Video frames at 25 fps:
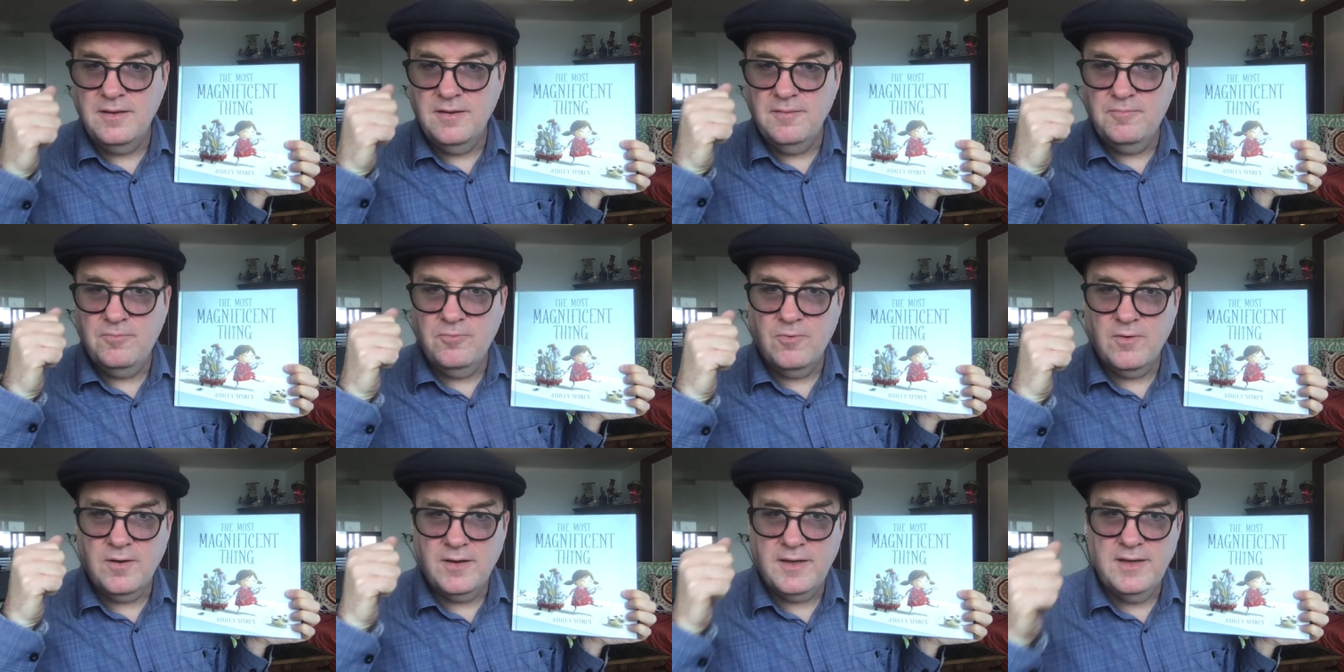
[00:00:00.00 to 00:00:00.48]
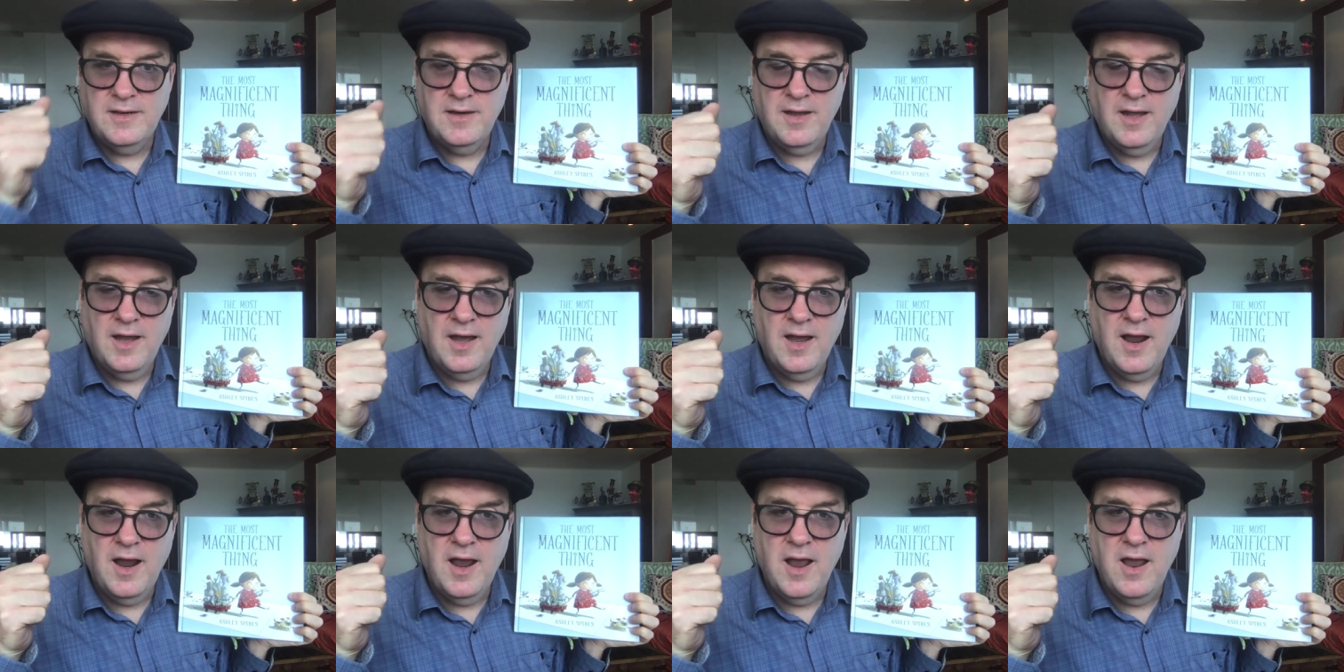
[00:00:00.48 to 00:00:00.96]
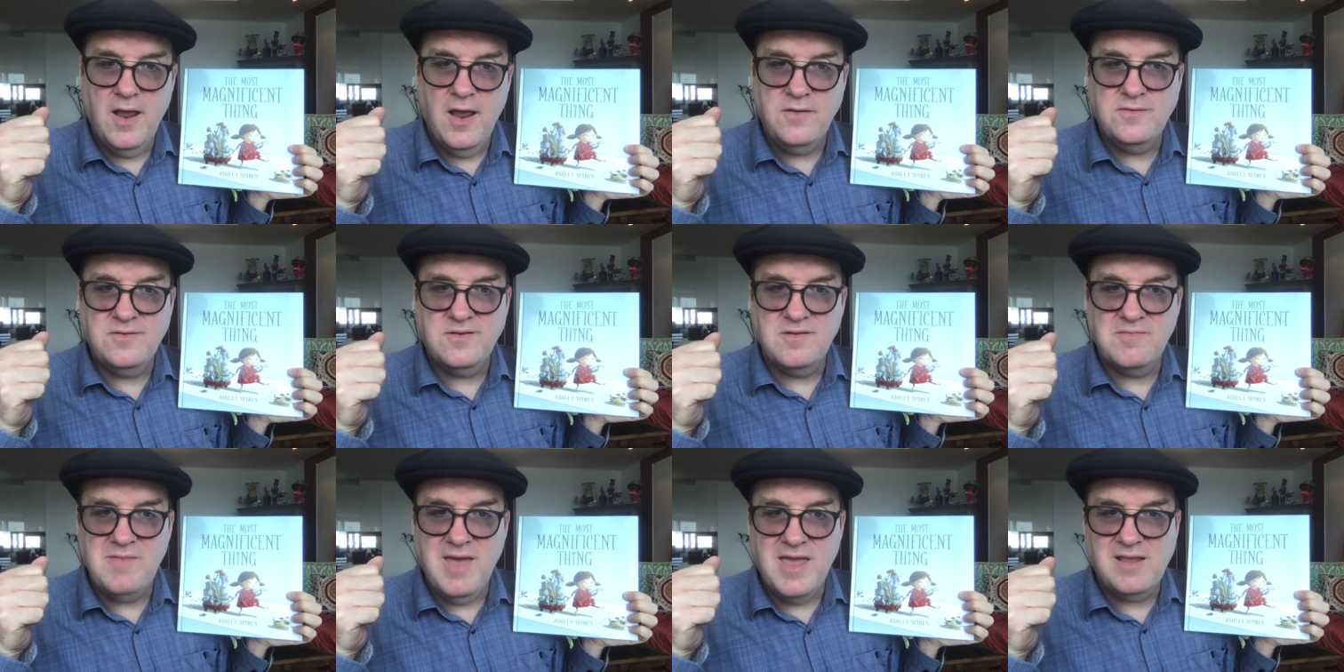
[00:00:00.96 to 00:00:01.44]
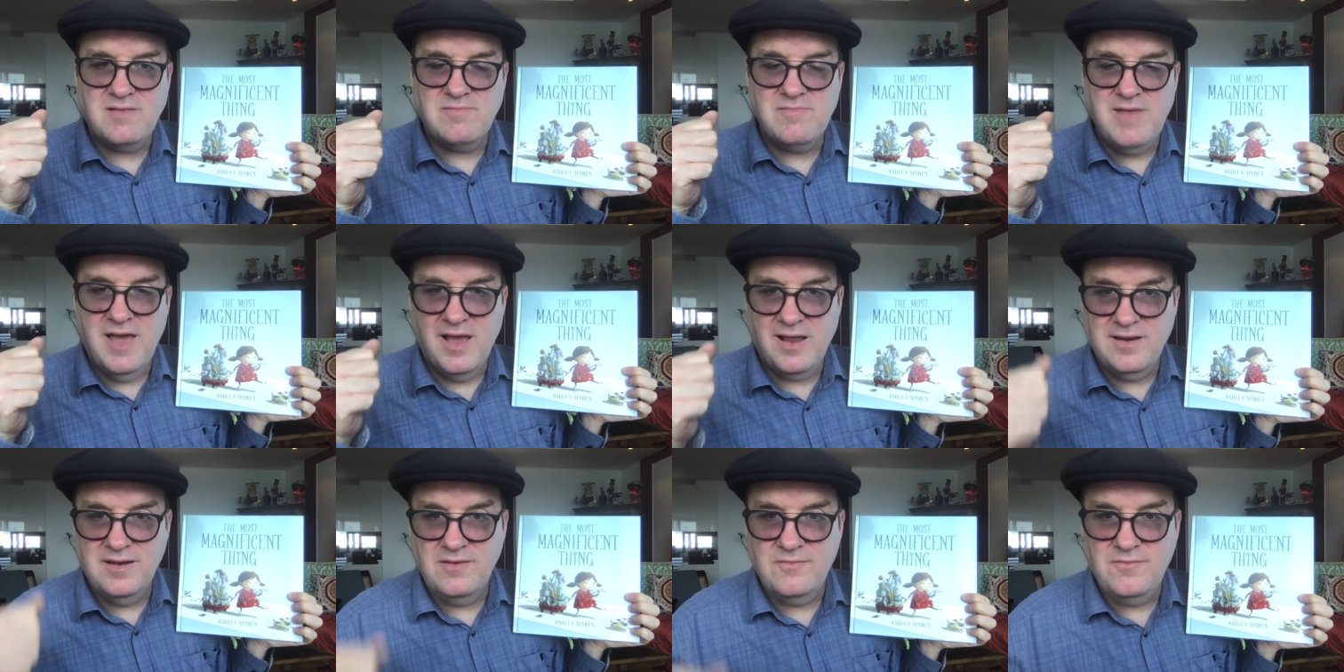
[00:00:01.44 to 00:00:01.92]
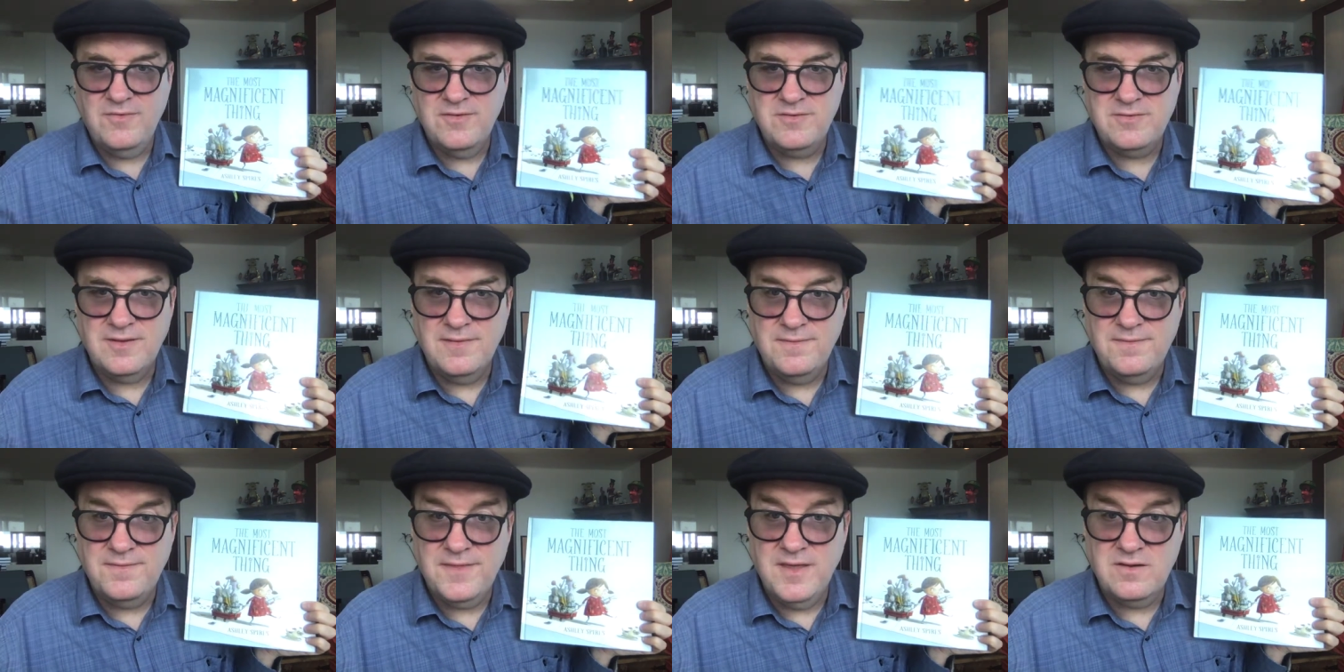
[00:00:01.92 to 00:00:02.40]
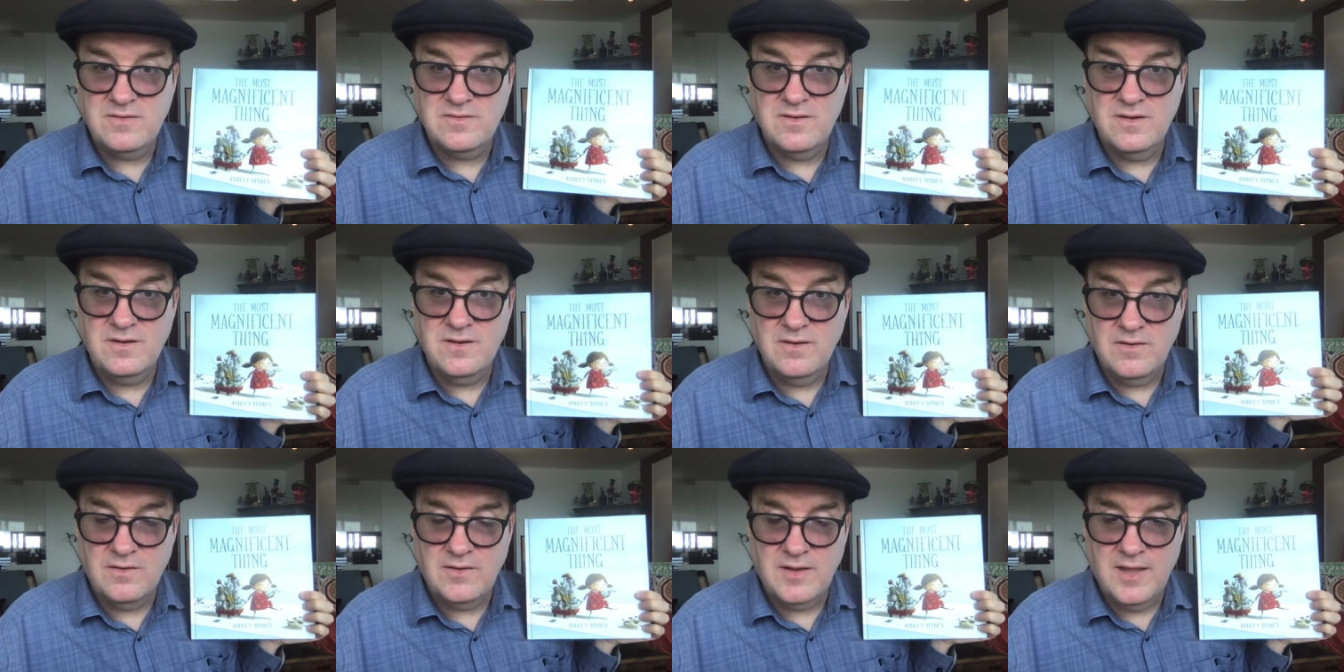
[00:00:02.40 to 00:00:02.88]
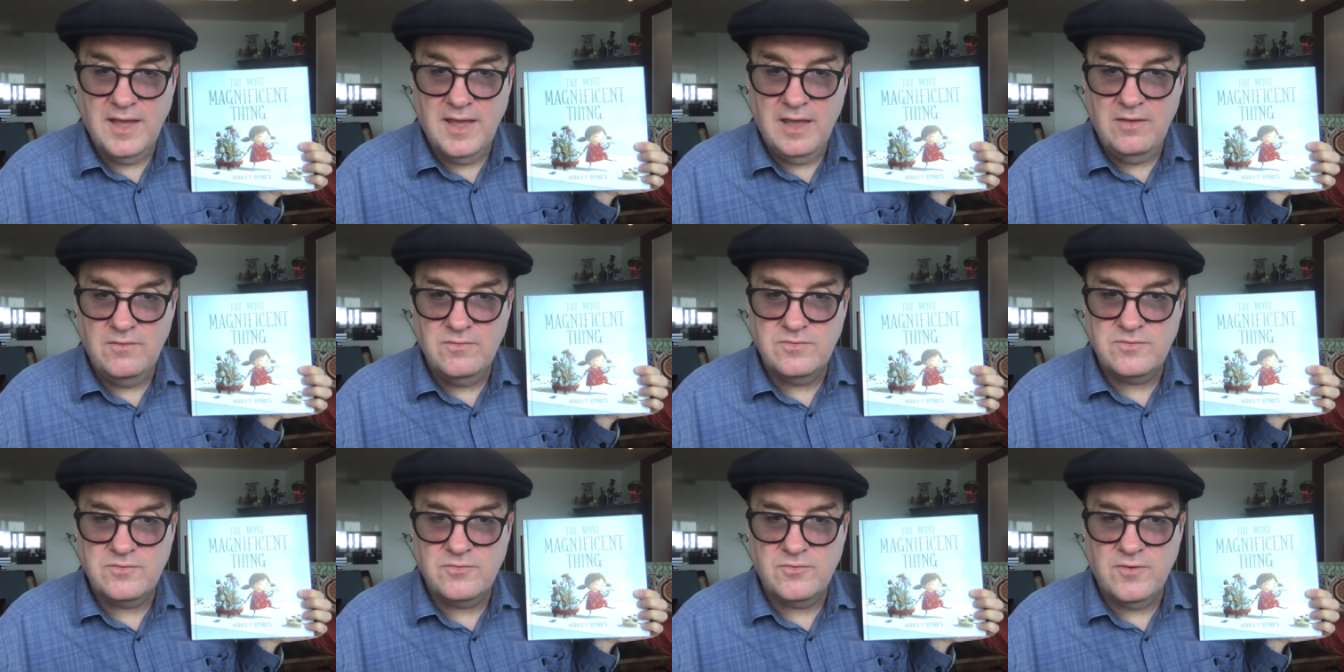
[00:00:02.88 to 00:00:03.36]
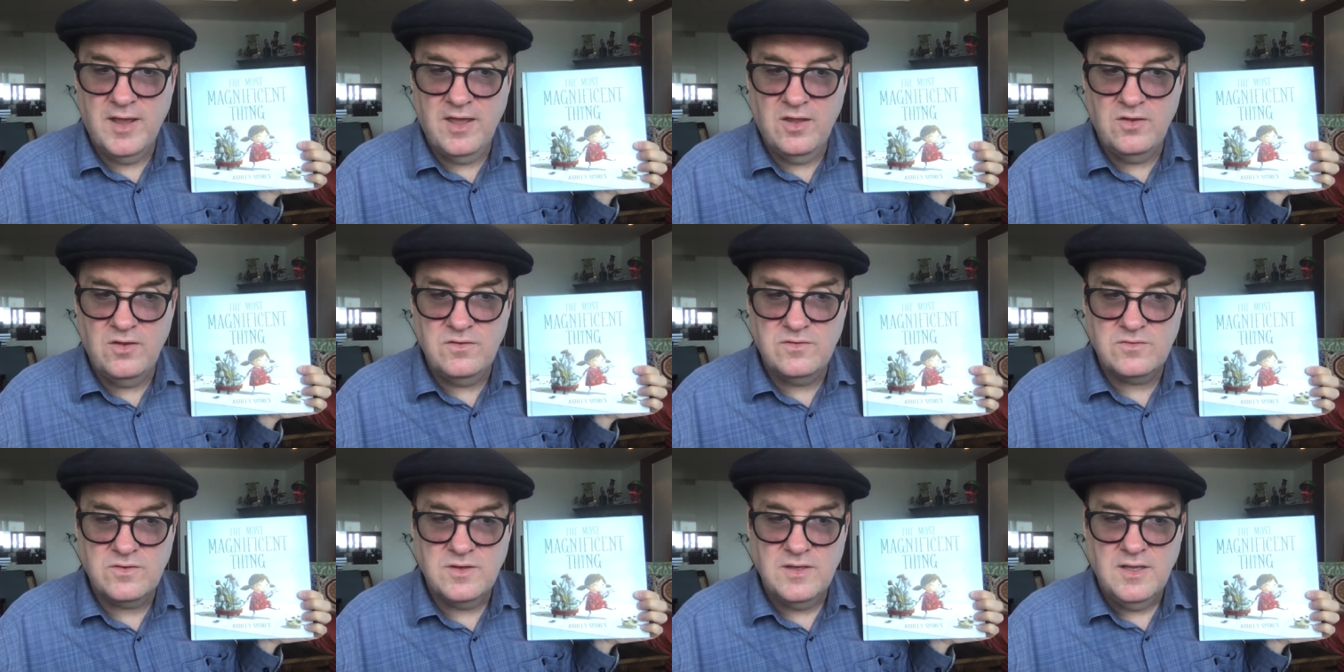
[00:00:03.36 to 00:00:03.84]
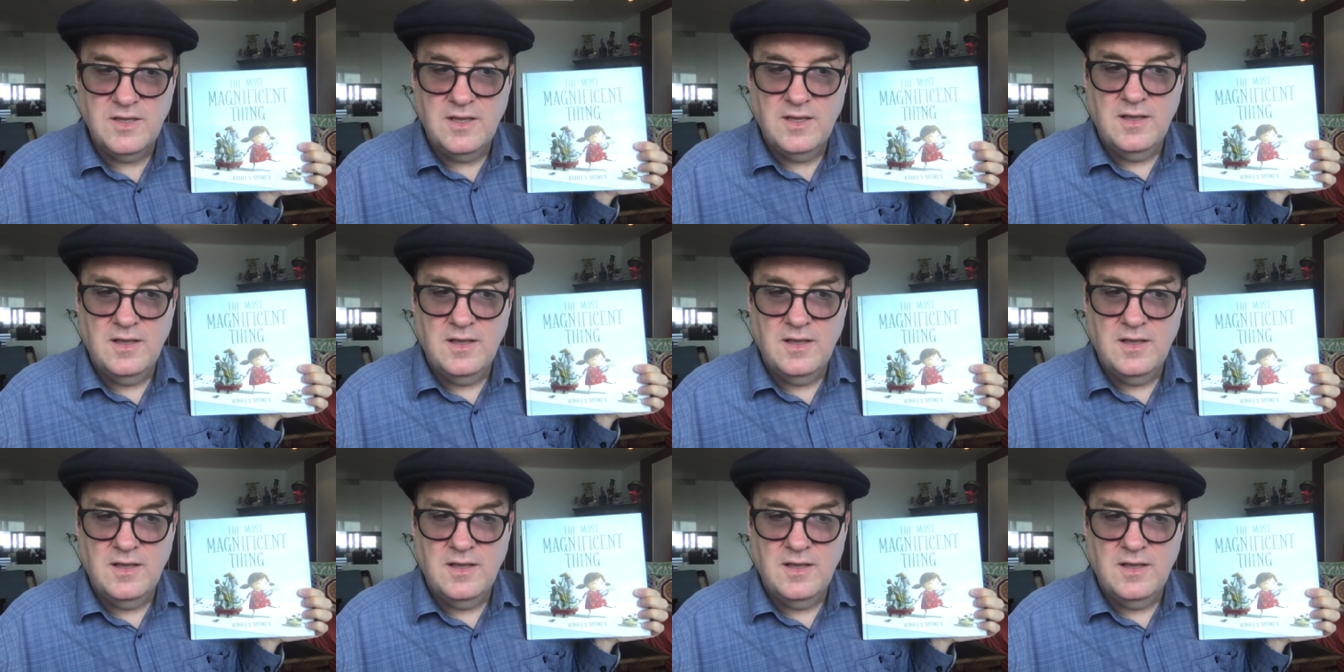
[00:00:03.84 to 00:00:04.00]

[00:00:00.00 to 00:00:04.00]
working hard to make magnificent things in your lives, friends.